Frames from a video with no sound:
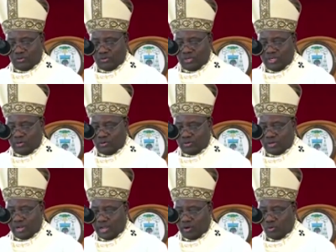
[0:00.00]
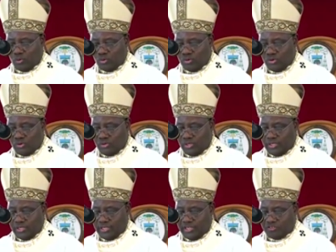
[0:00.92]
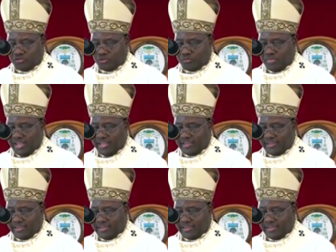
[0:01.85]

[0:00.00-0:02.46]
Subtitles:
only on how he is to make